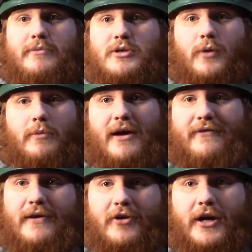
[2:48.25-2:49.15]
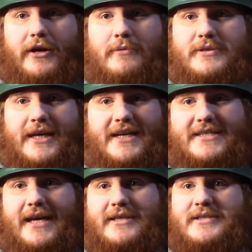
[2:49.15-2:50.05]
He's one of my favorite Gundams, like I
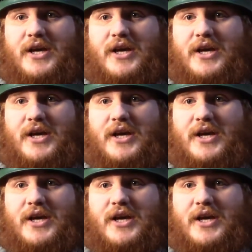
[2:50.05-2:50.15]
said.